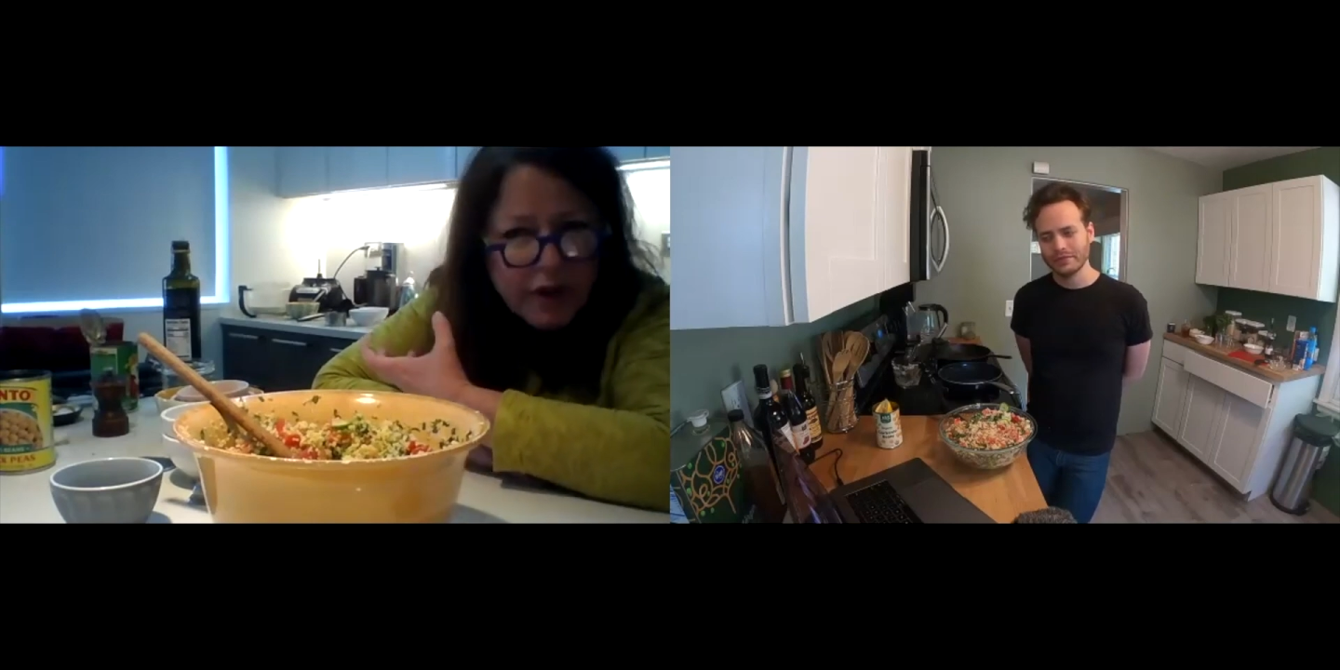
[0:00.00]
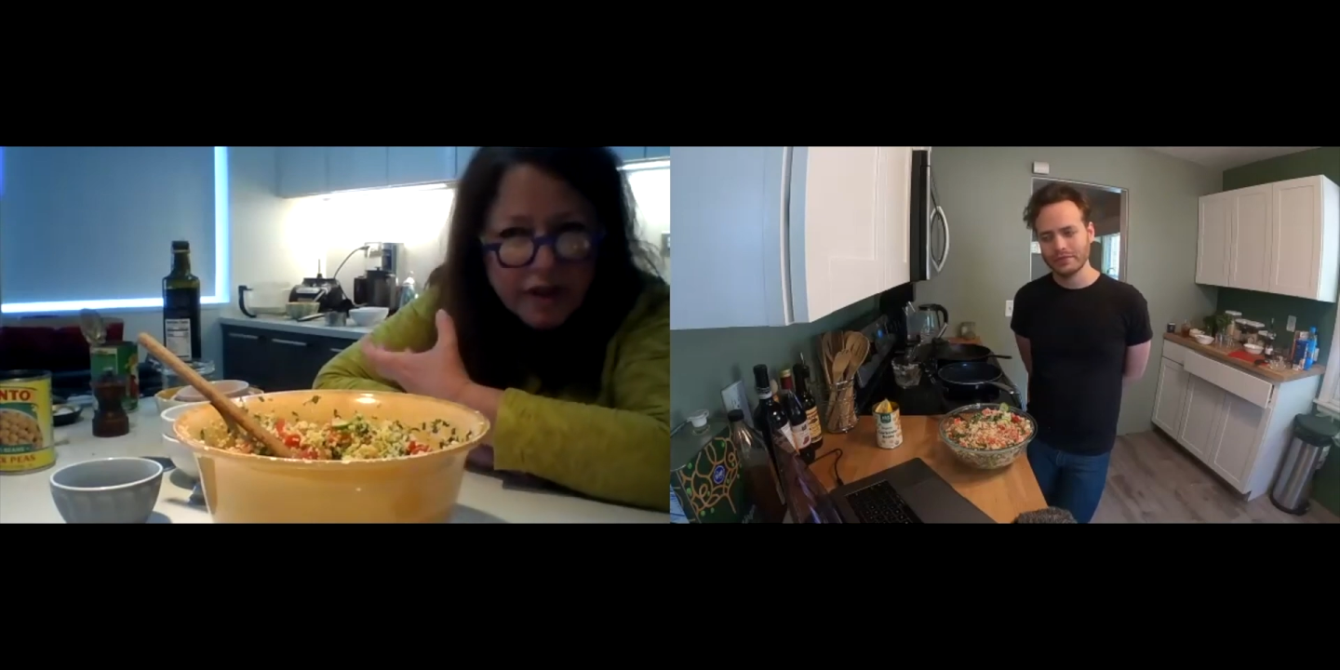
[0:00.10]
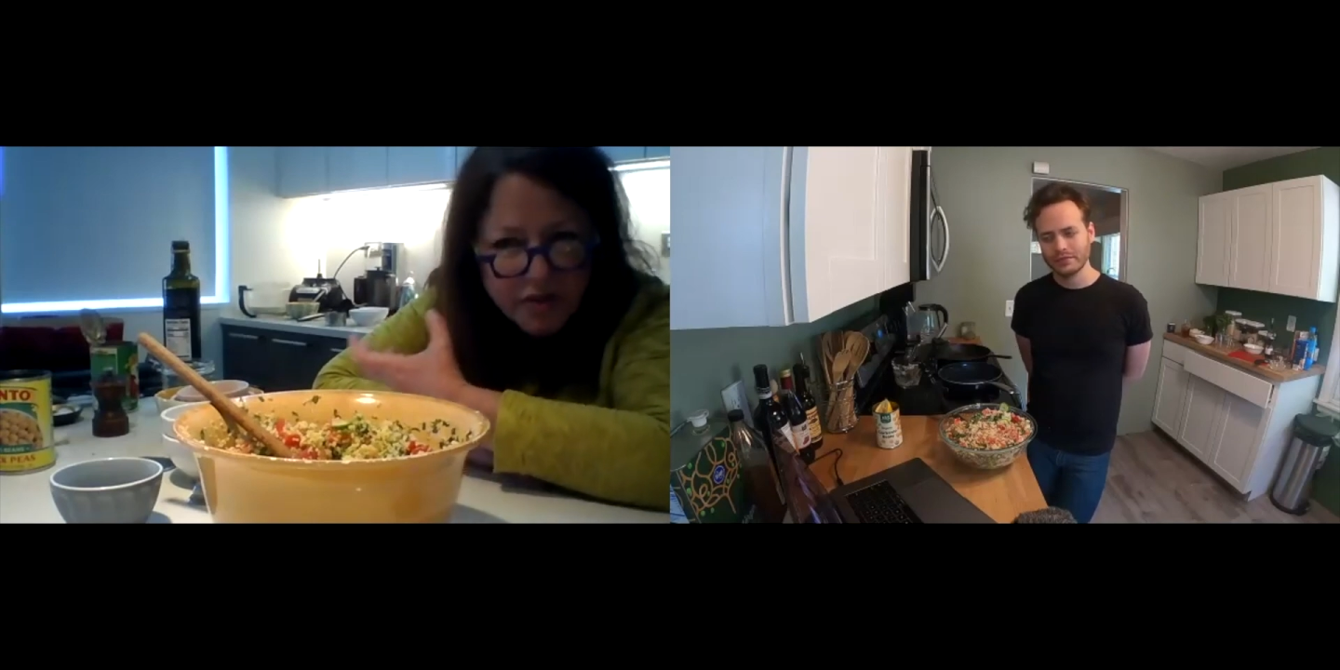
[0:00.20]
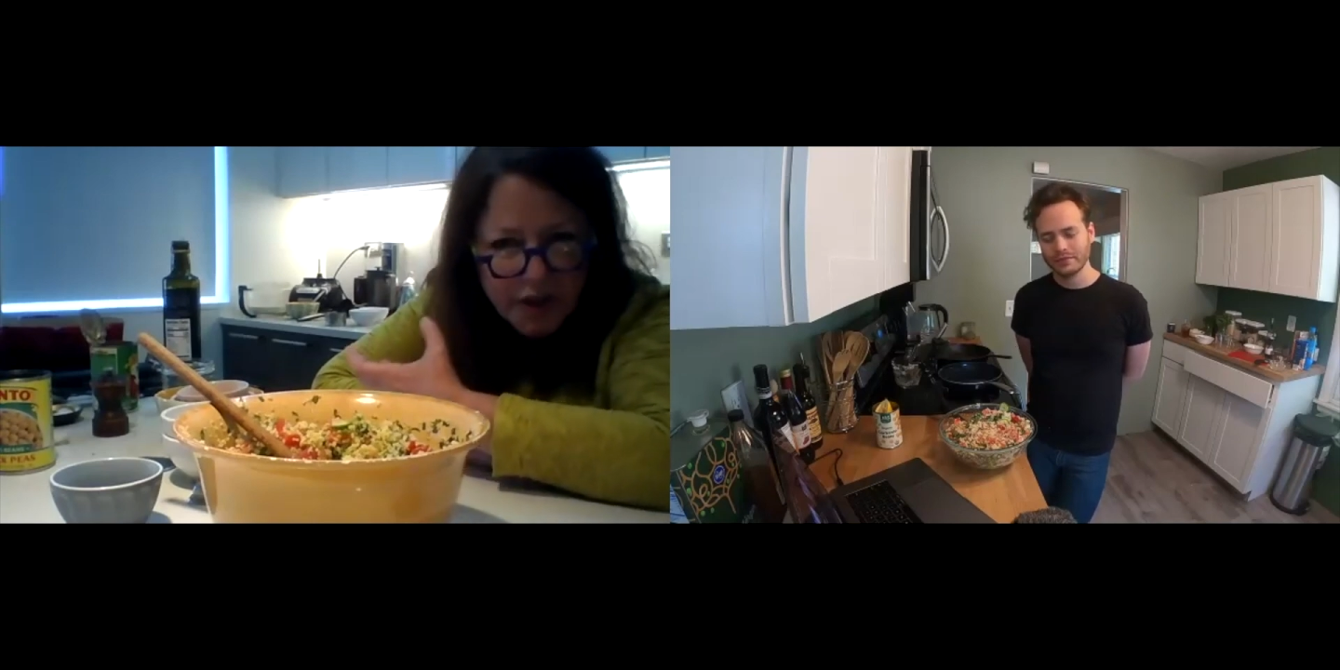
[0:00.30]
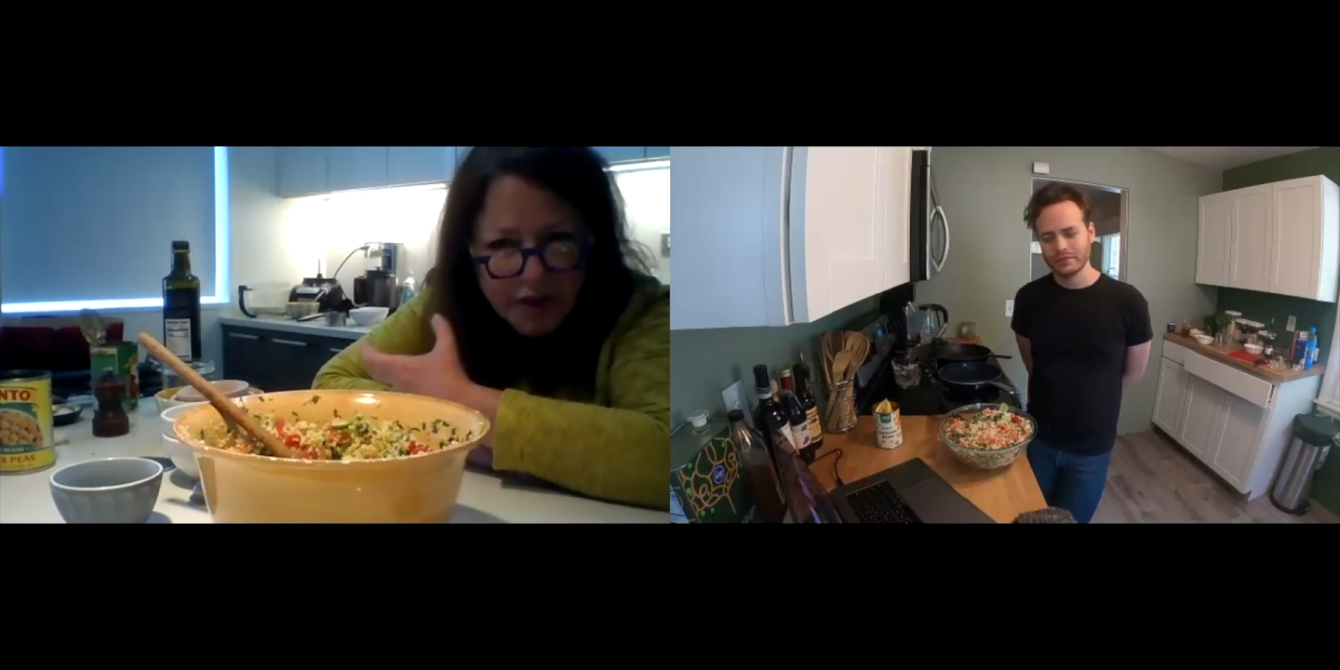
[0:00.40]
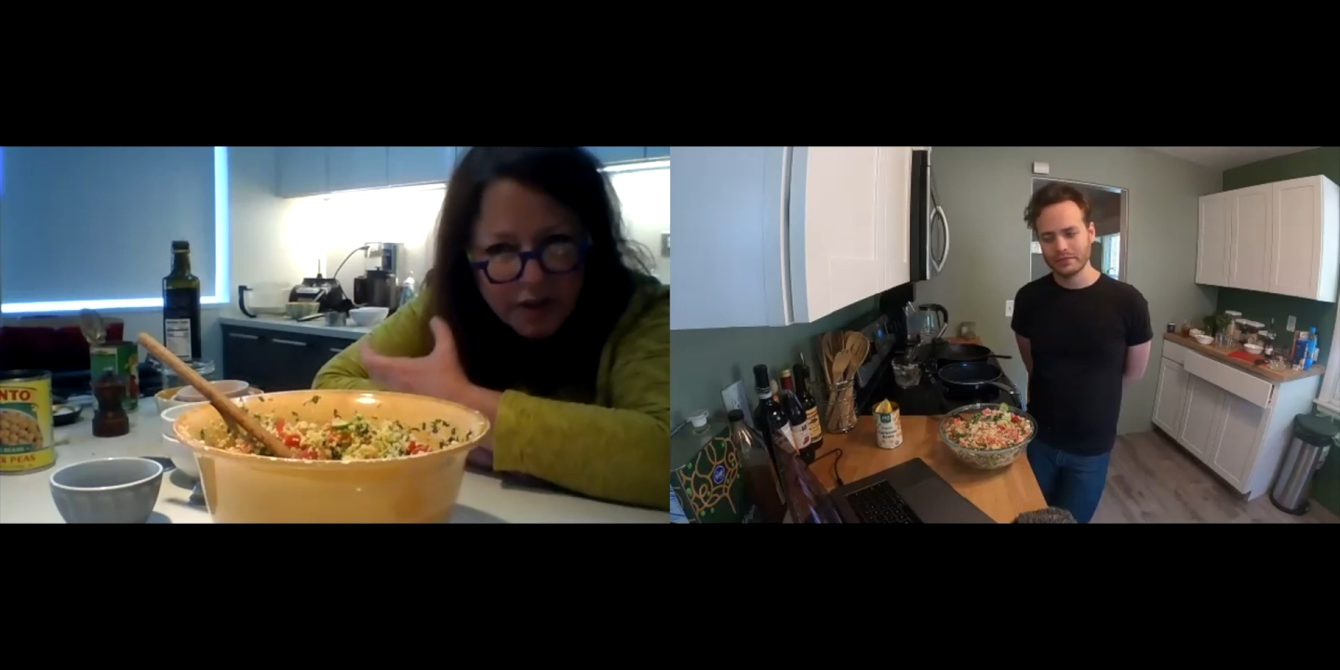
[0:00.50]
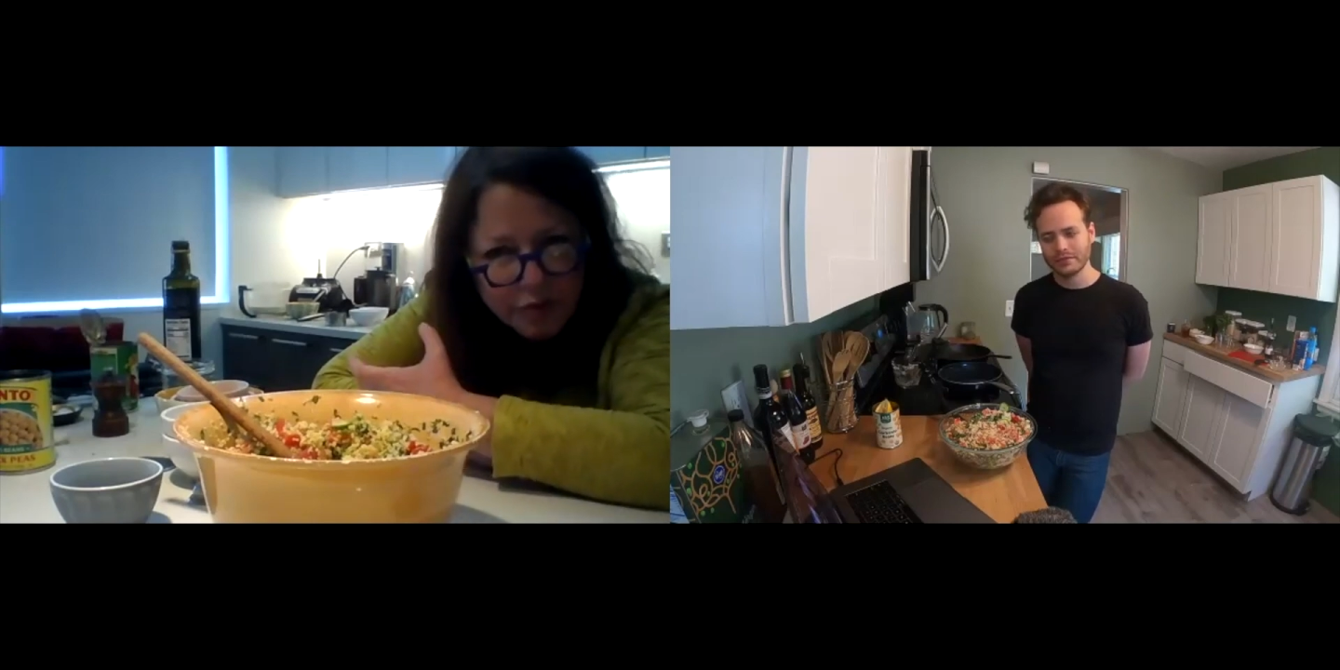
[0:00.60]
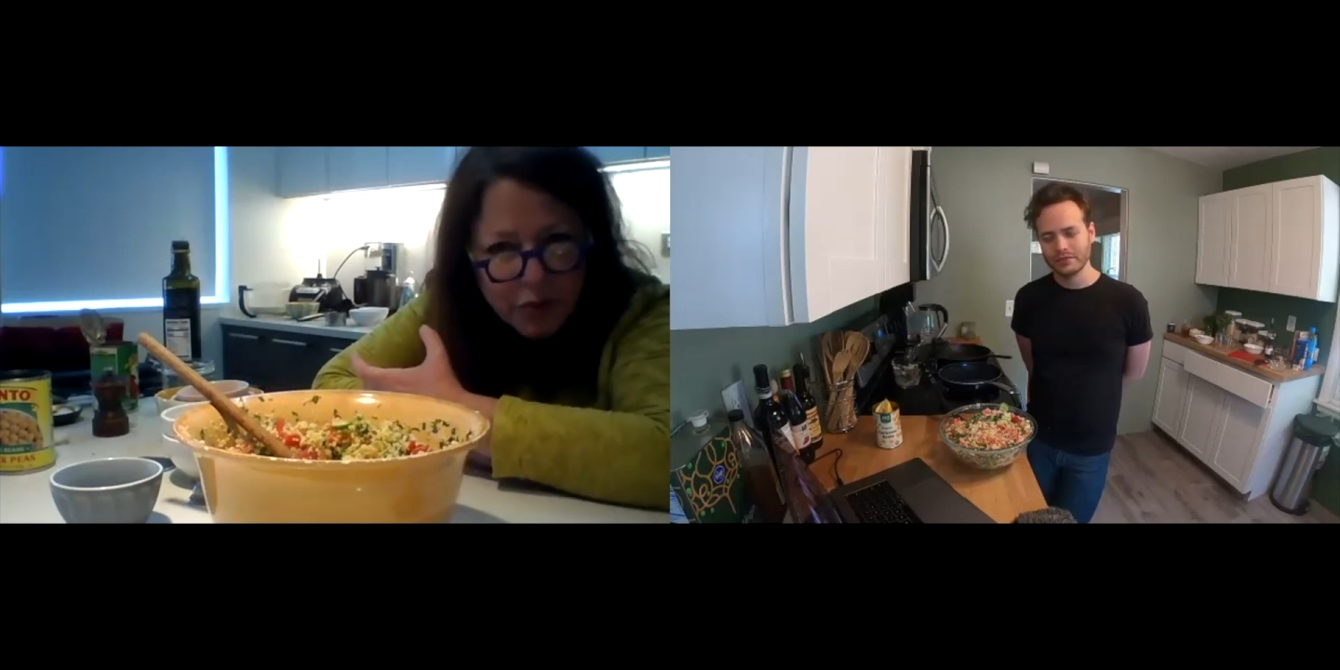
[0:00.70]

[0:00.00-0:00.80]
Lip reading: executive